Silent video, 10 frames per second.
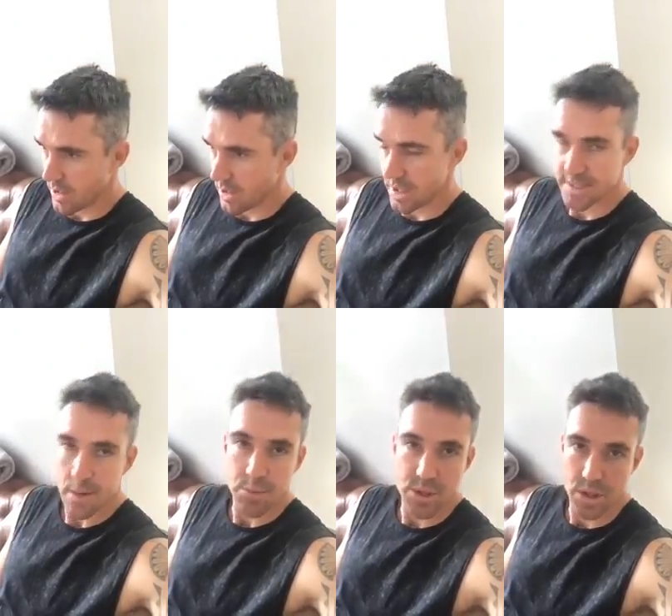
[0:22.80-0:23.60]
There's
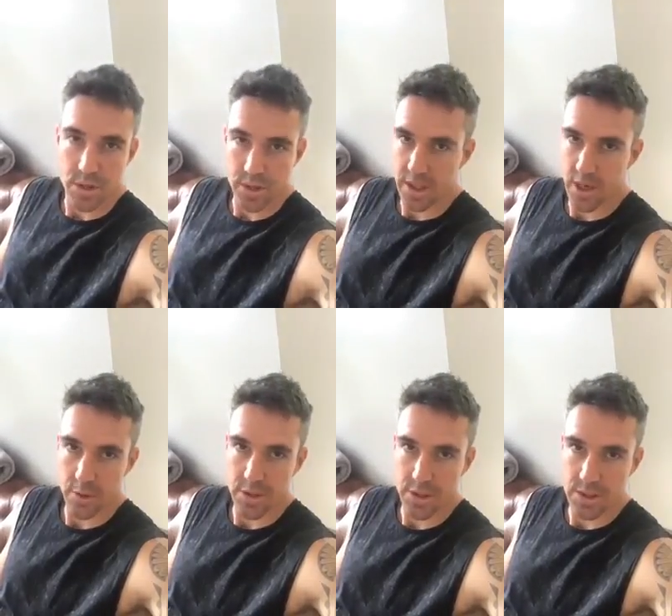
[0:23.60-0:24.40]
absolutely
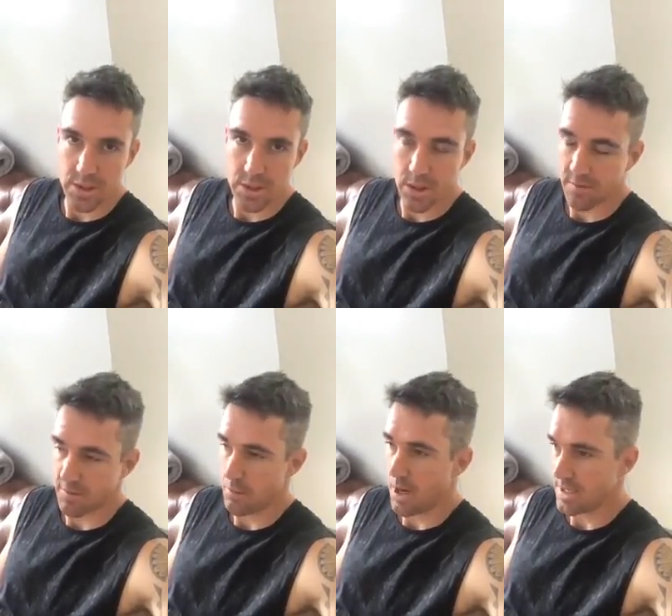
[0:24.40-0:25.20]
no interest
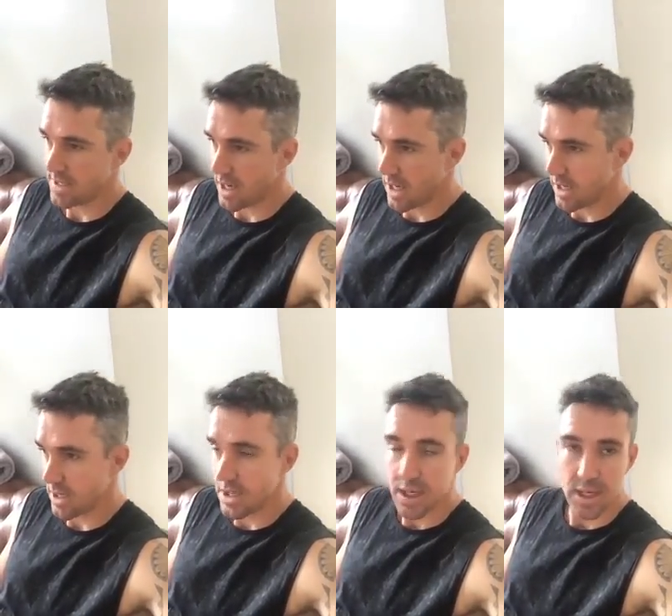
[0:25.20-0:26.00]
from my side
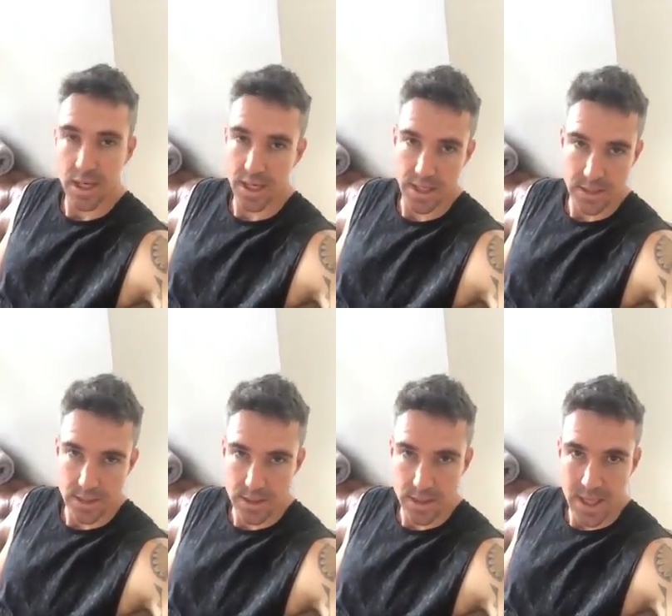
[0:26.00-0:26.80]
in it.
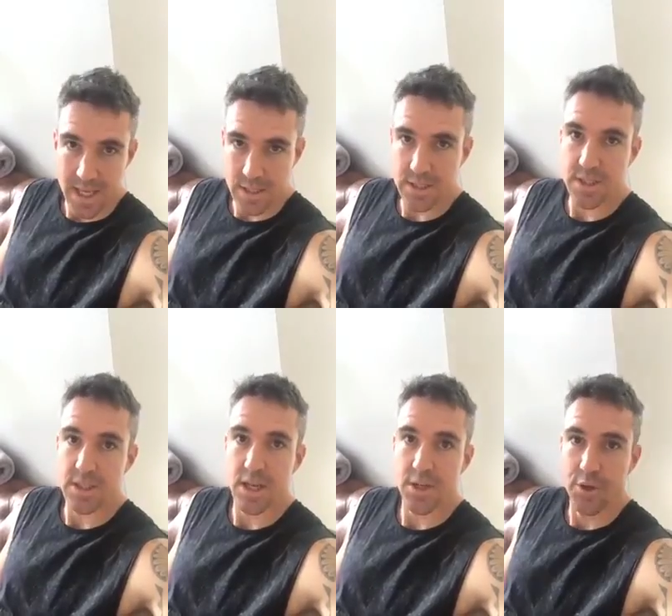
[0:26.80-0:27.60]
It's
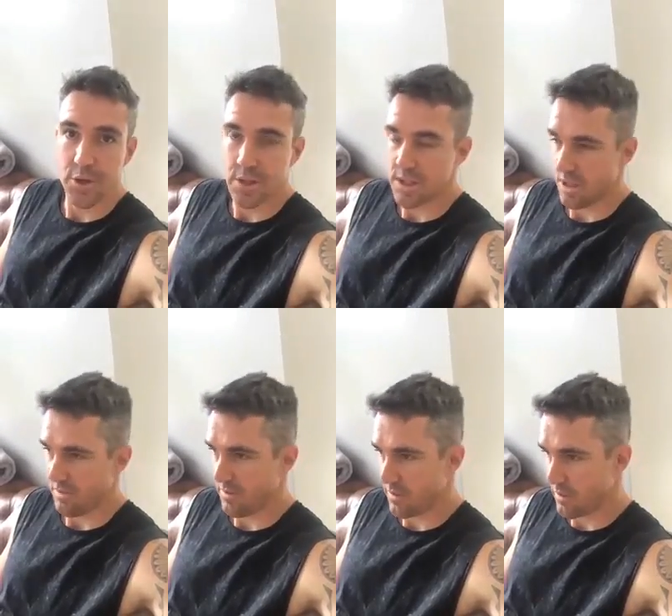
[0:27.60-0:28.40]
just like New Year's
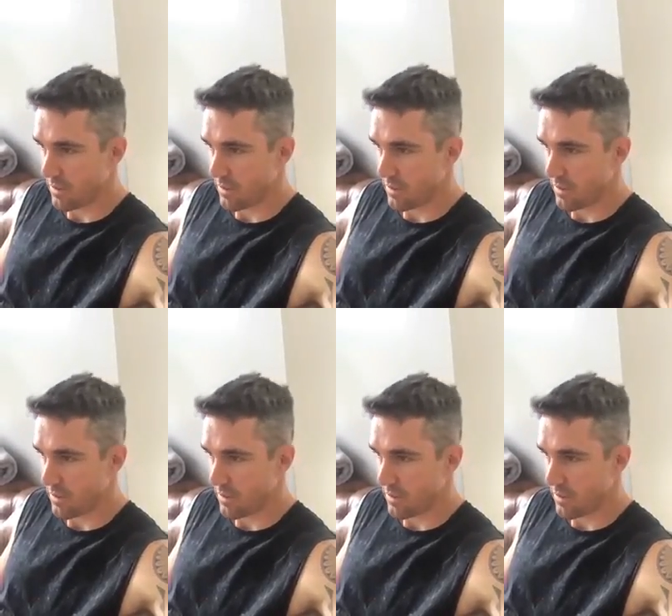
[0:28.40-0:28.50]
Eve.